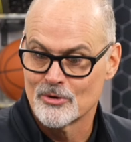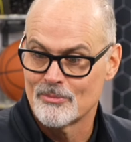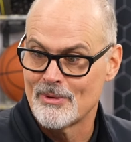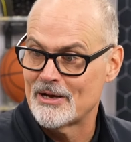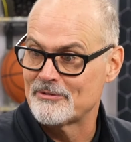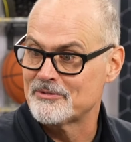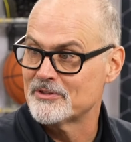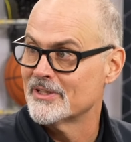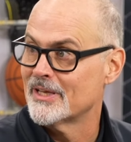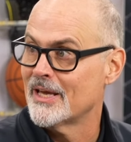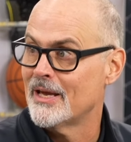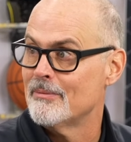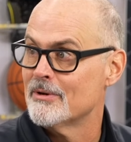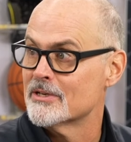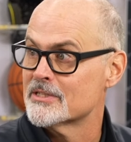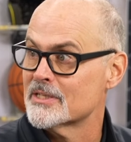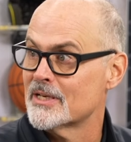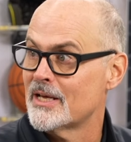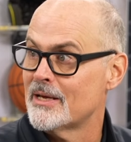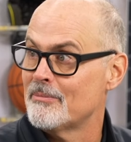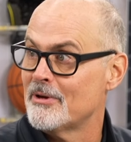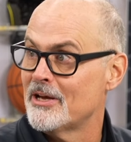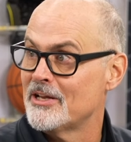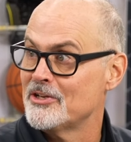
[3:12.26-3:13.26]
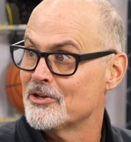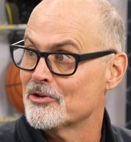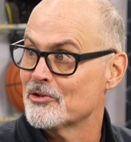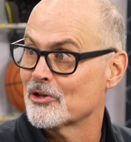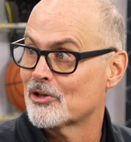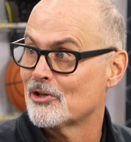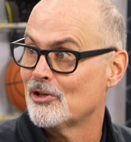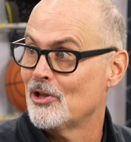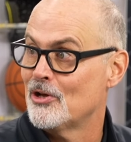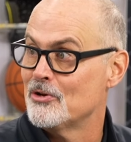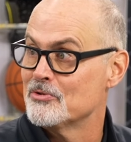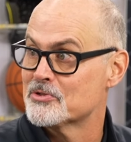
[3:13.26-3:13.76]
to him after the game. I said, "Hey, man, you're the
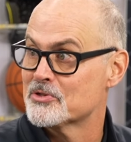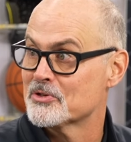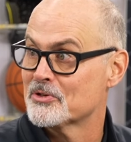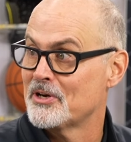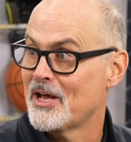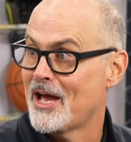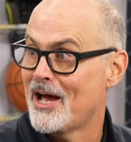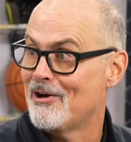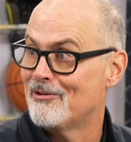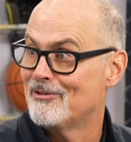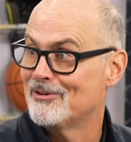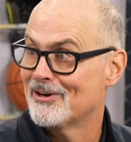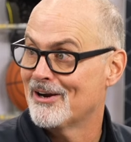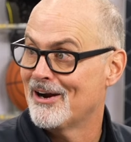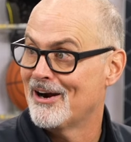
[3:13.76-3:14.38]
closer now.